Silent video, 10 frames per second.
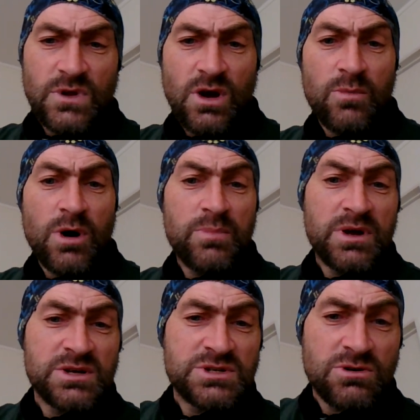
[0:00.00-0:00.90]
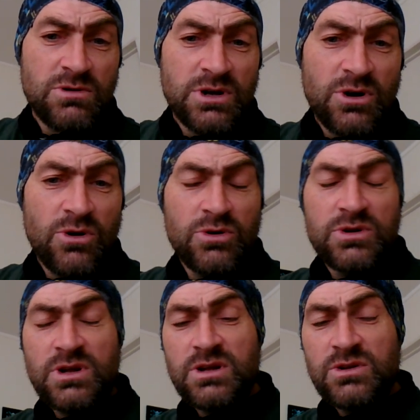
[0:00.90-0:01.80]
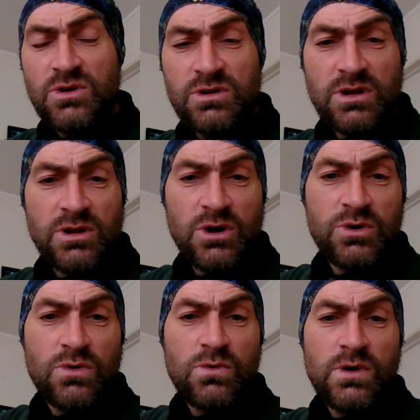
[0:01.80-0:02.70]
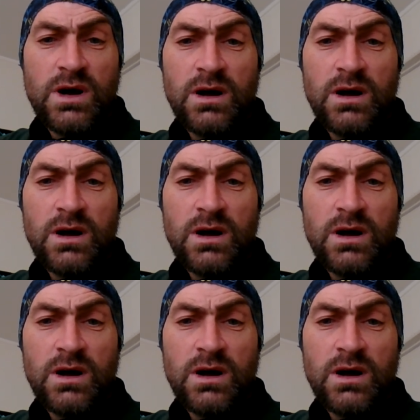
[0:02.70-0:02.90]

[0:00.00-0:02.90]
might be considering going on the local